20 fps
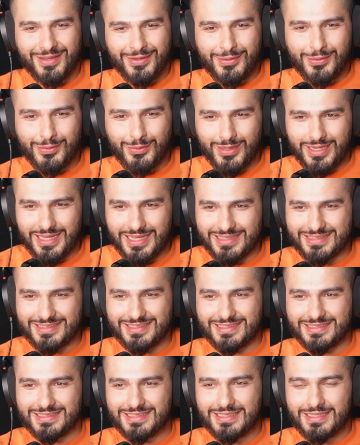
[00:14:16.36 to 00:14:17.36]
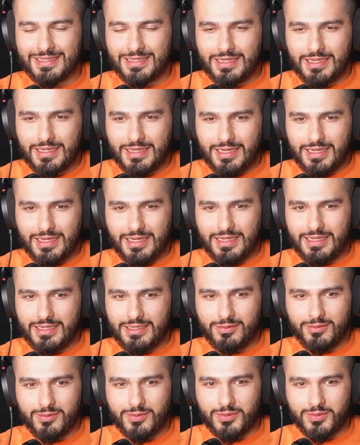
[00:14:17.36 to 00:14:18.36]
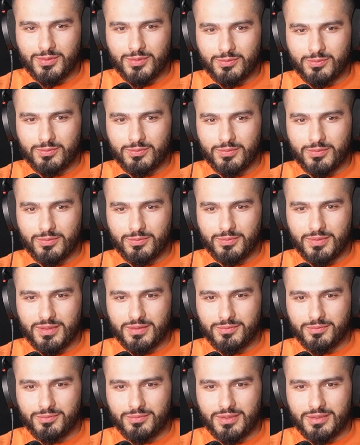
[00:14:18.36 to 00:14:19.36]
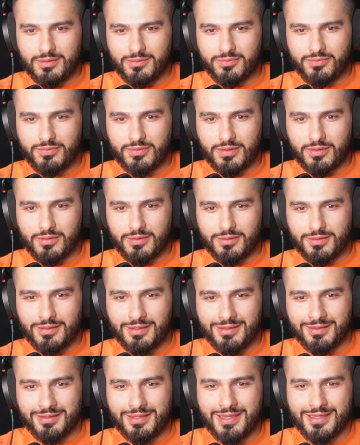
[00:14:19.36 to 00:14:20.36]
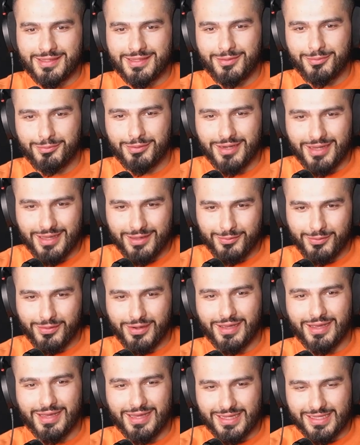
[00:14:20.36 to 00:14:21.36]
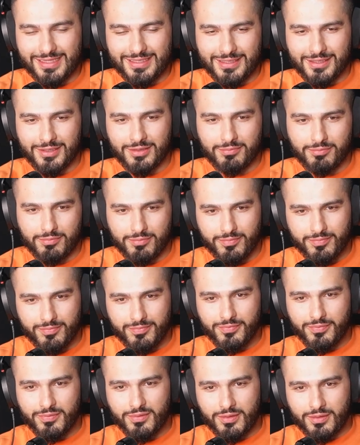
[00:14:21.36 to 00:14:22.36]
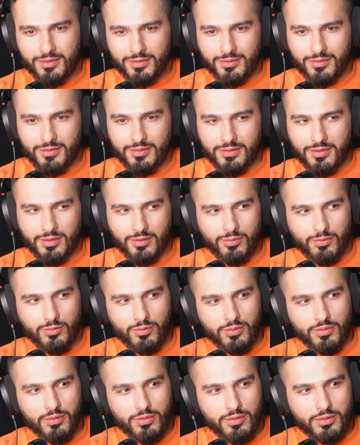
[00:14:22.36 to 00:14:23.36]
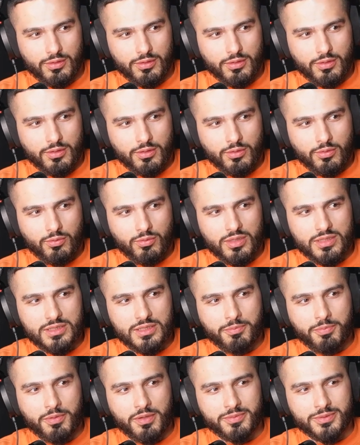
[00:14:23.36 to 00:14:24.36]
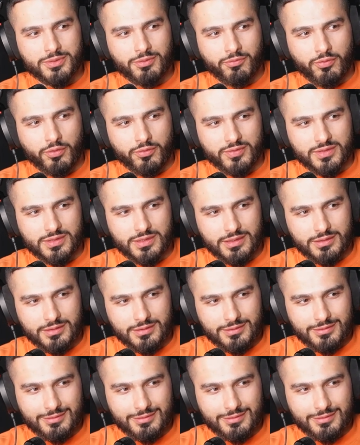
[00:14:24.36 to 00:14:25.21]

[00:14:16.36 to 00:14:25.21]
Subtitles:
we landed, and then me and Thingy, we're at the thing. What is the purpose of your visit?